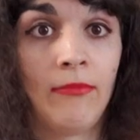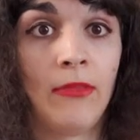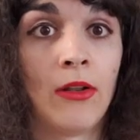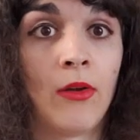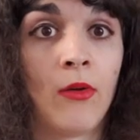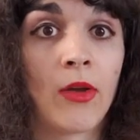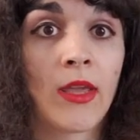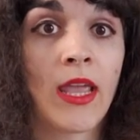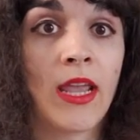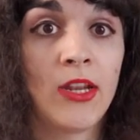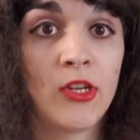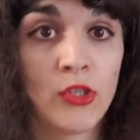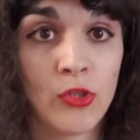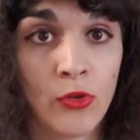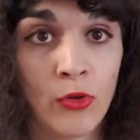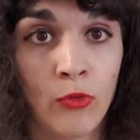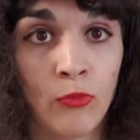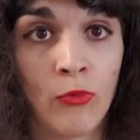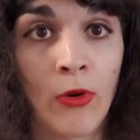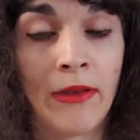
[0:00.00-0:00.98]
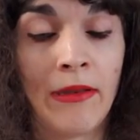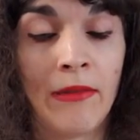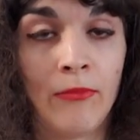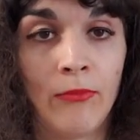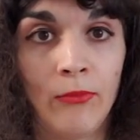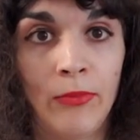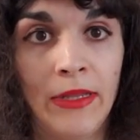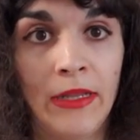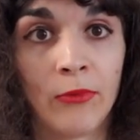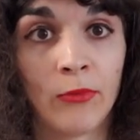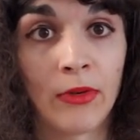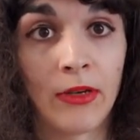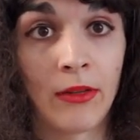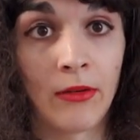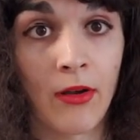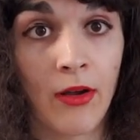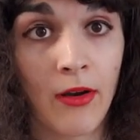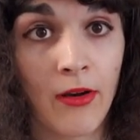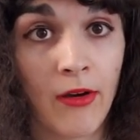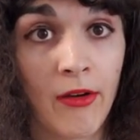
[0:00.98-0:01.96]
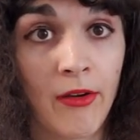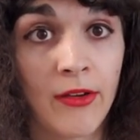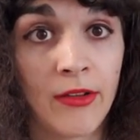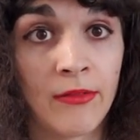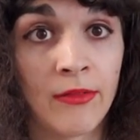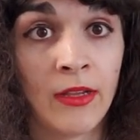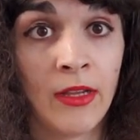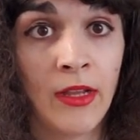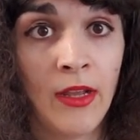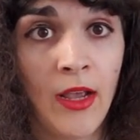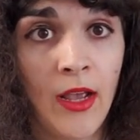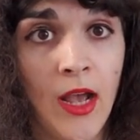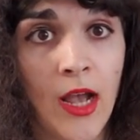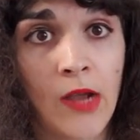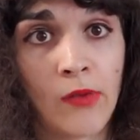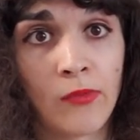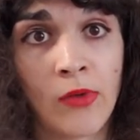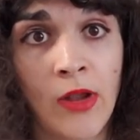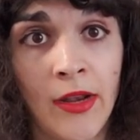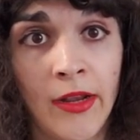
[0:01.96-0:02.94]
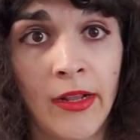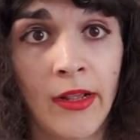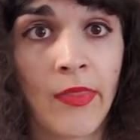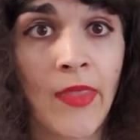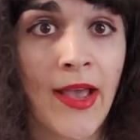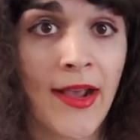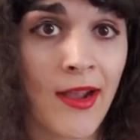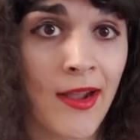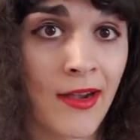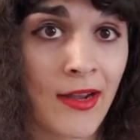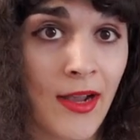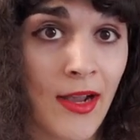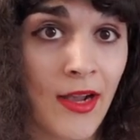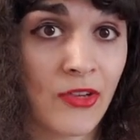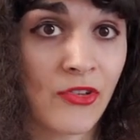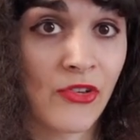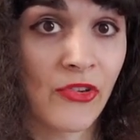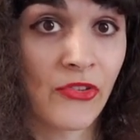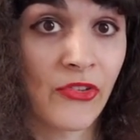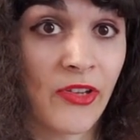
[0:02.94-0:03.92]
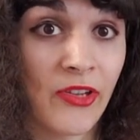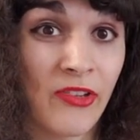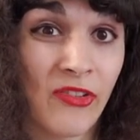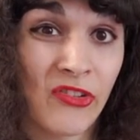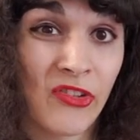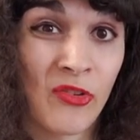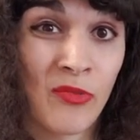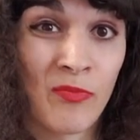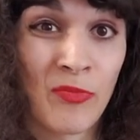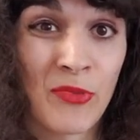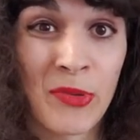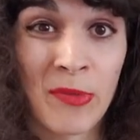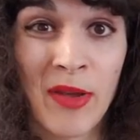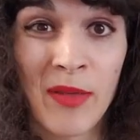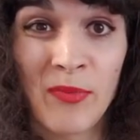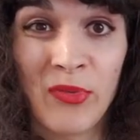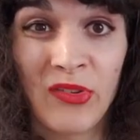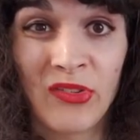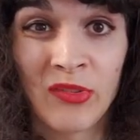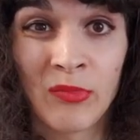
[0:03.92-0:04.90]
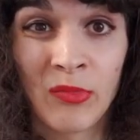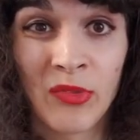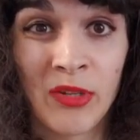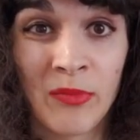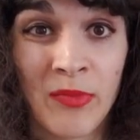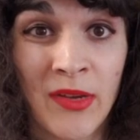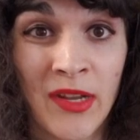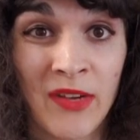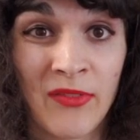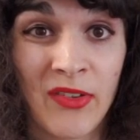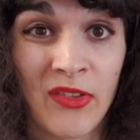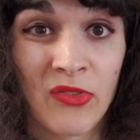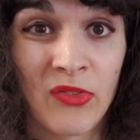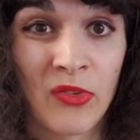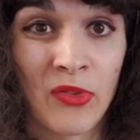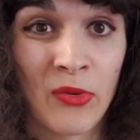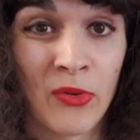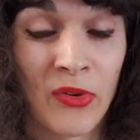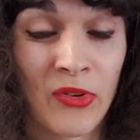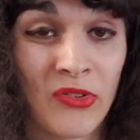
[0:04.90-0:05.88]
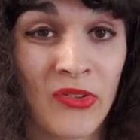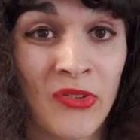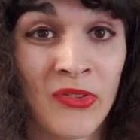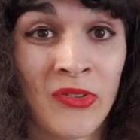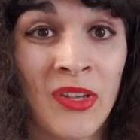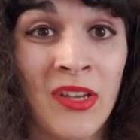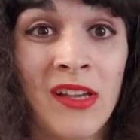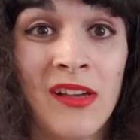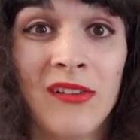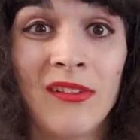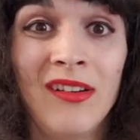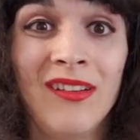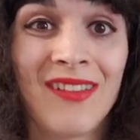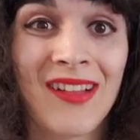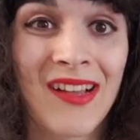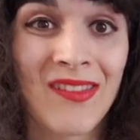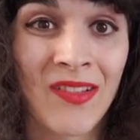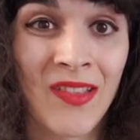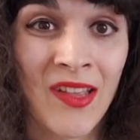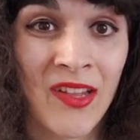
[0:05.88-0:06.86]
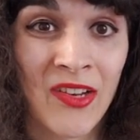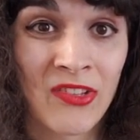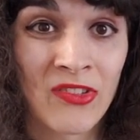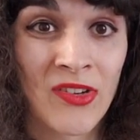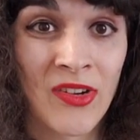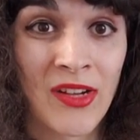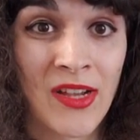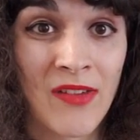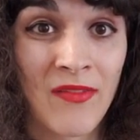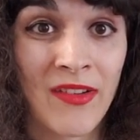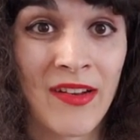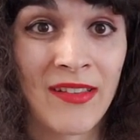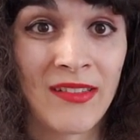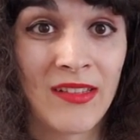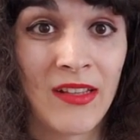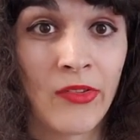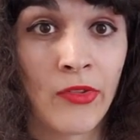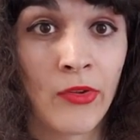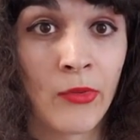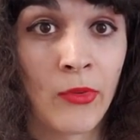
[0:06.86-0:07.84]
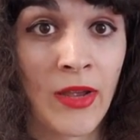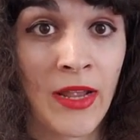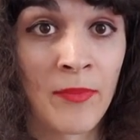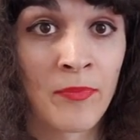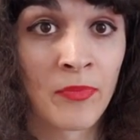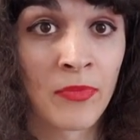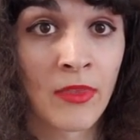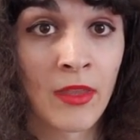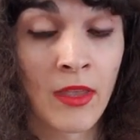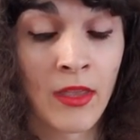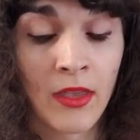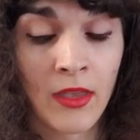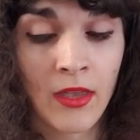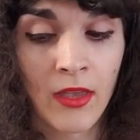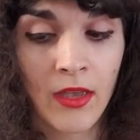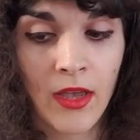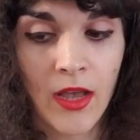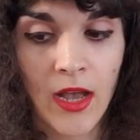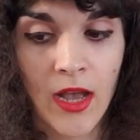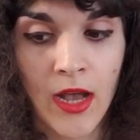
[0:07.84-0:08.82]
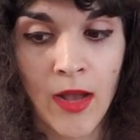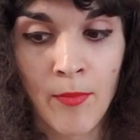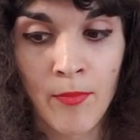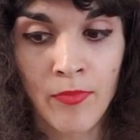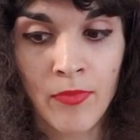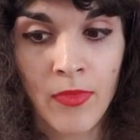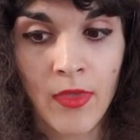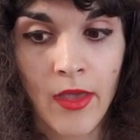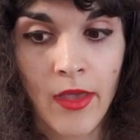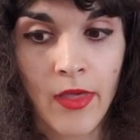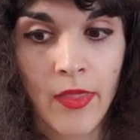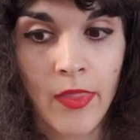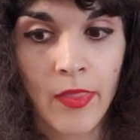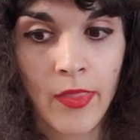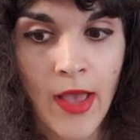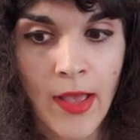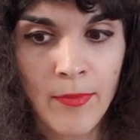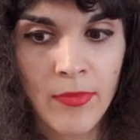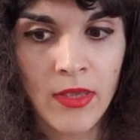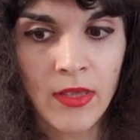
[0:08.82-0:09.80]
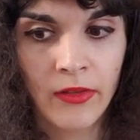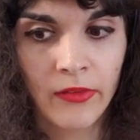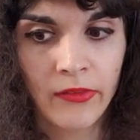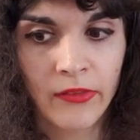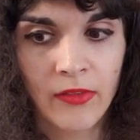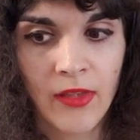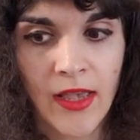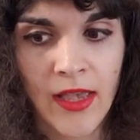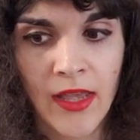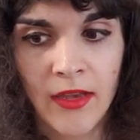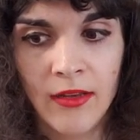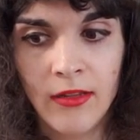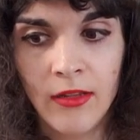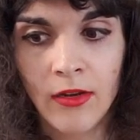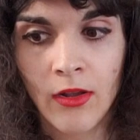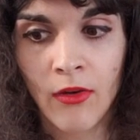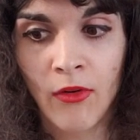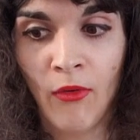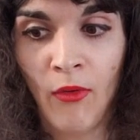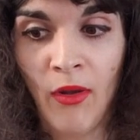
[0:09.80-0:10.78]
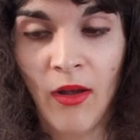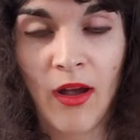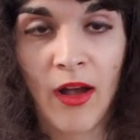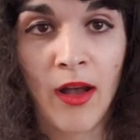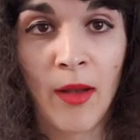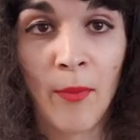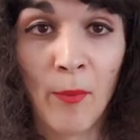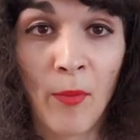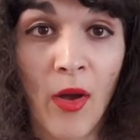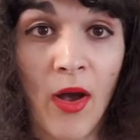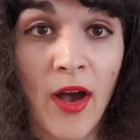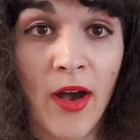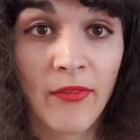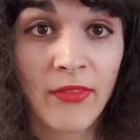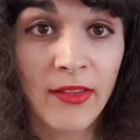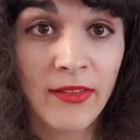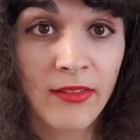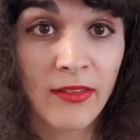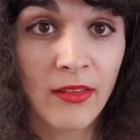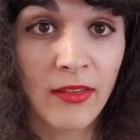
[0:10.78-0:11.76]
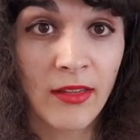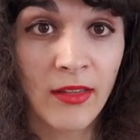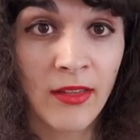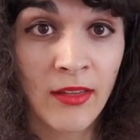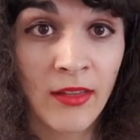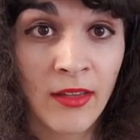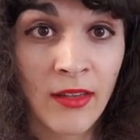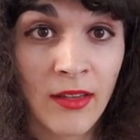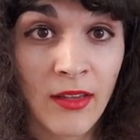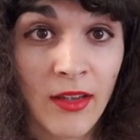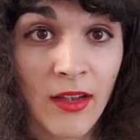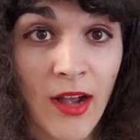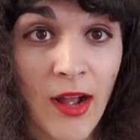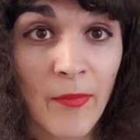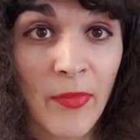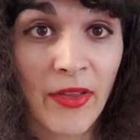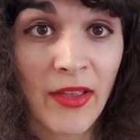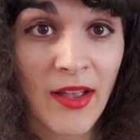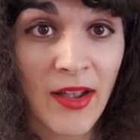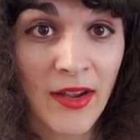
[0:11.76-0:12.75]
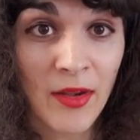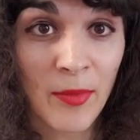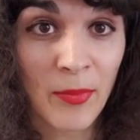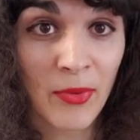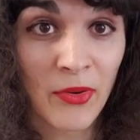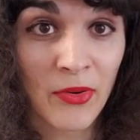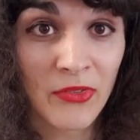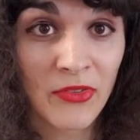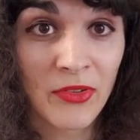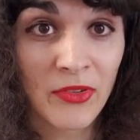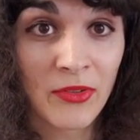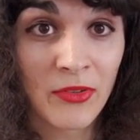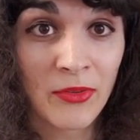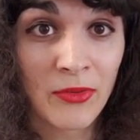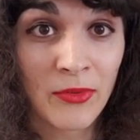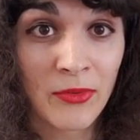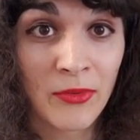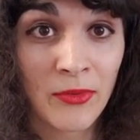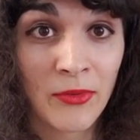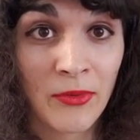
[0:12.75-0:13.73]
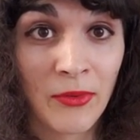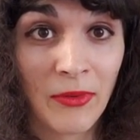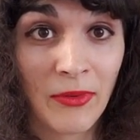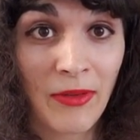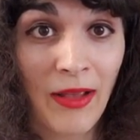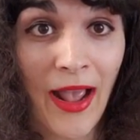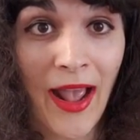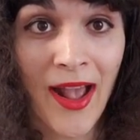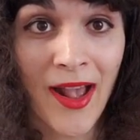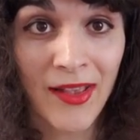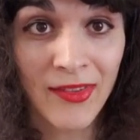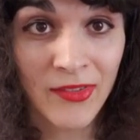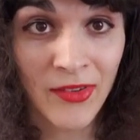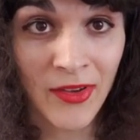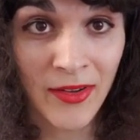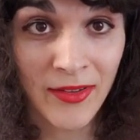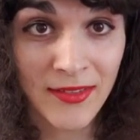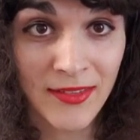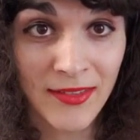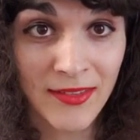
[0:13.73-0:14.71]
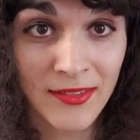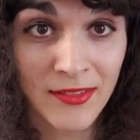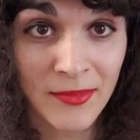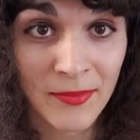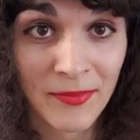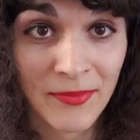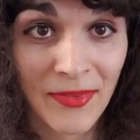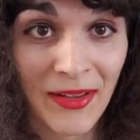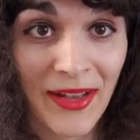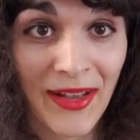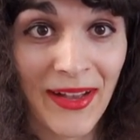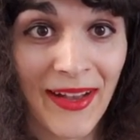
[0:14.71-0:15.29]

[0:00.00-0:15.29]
occasional being ridden hard and running and that kind of exercise. So there might be some good benefits for the horses. We don't have a lot of strong evidence either way. That being said, obviously, I'm the kind of person who has autism.